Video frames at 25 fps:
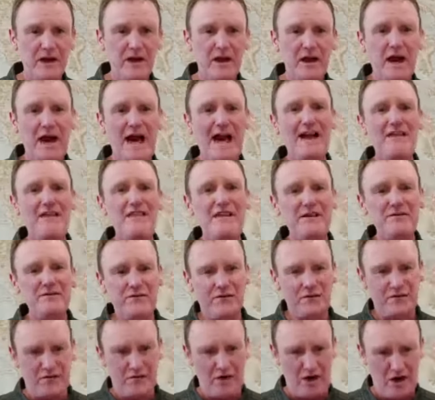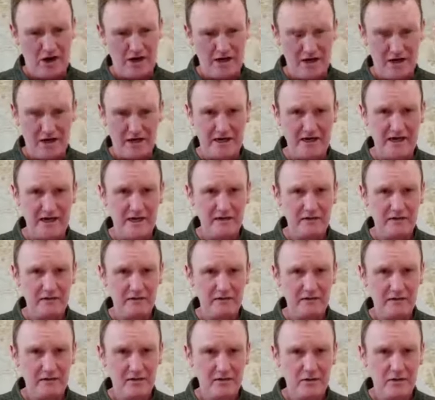And then
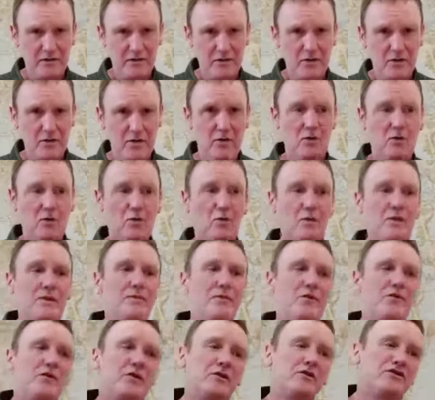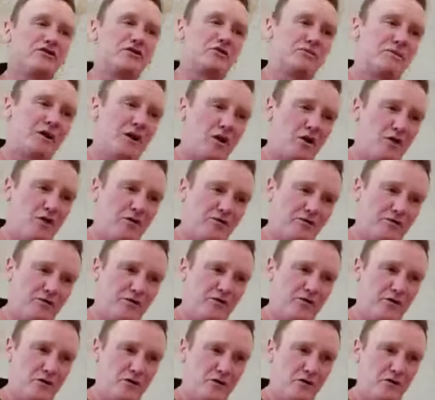finally, we move on to
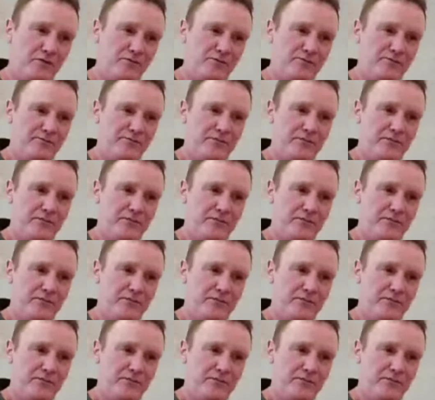part 4.